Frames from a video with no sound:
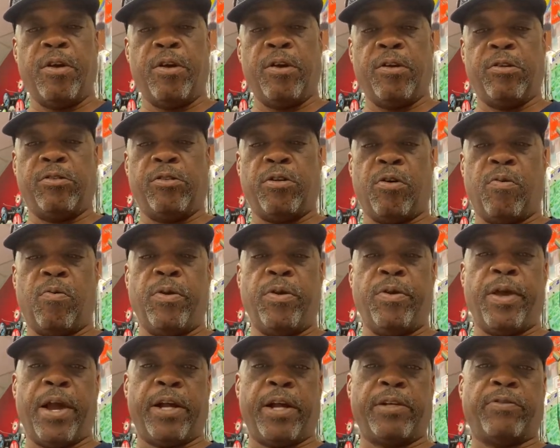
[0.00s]
So when
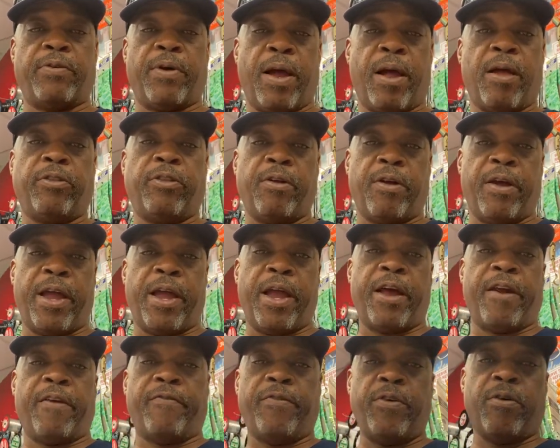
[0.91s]
you guys were out there, I
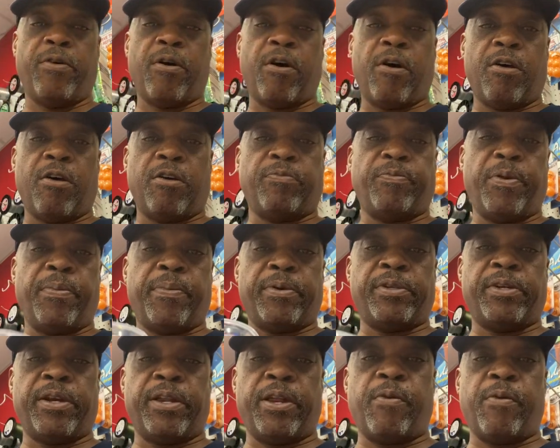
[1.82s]
had a few calls. People
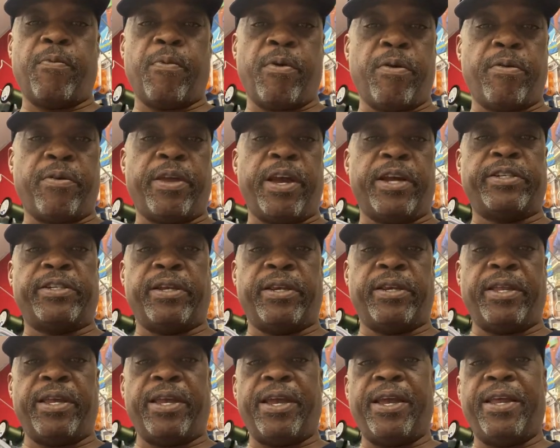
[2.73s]
said they weren't
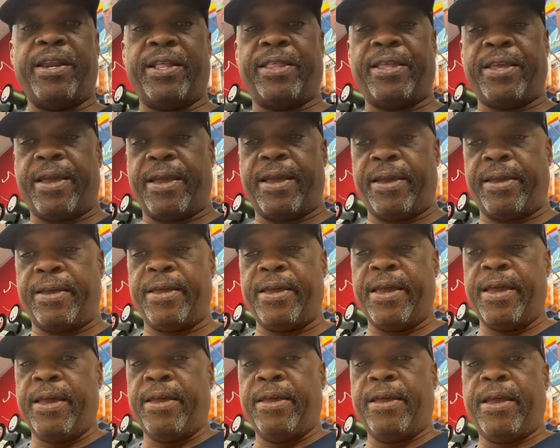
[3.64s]
catching anything,
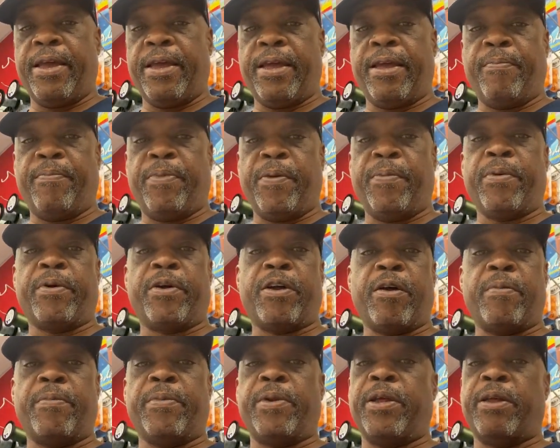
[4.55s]
and people were
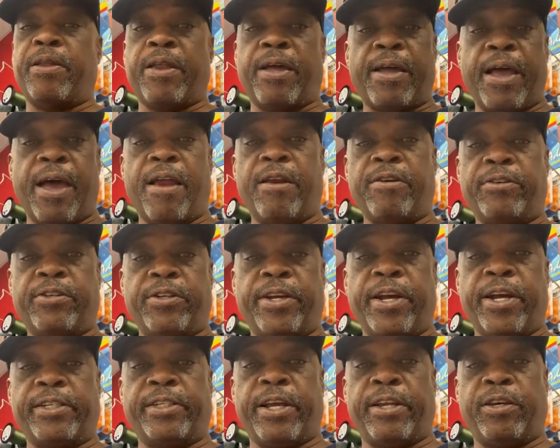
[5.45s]
coming in like, how did you
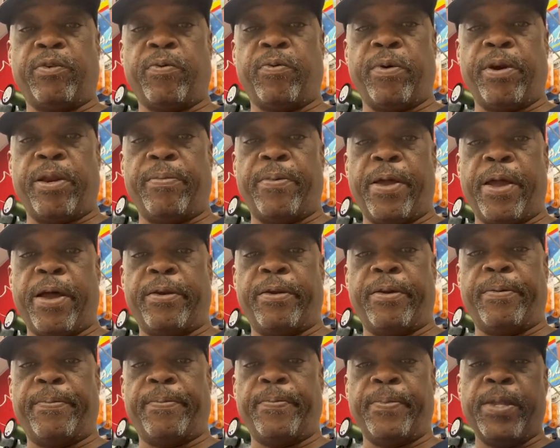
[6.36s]
catch that
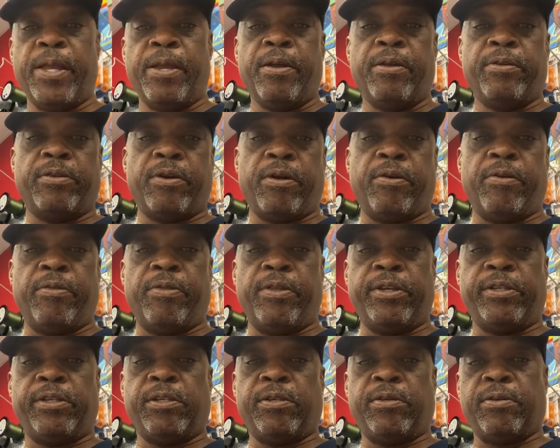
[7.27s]
20-pounder? So
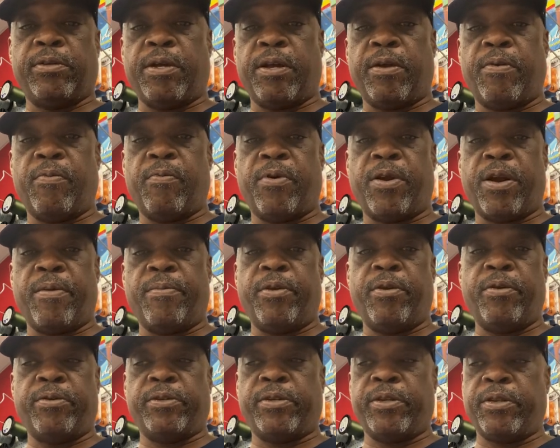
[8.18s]
this is what I'm
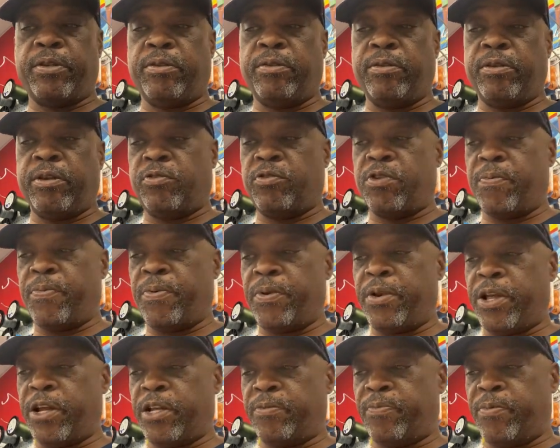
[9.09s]
using, the
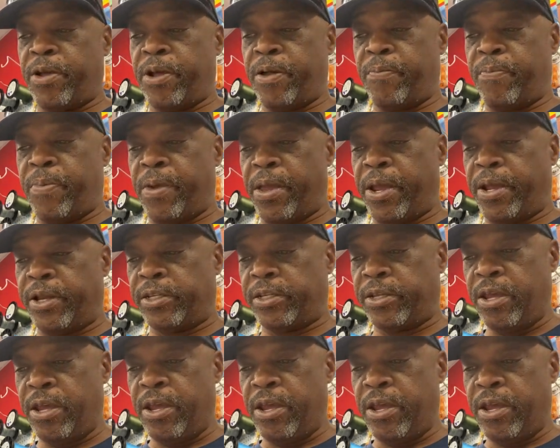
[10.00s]
Xxblood baits.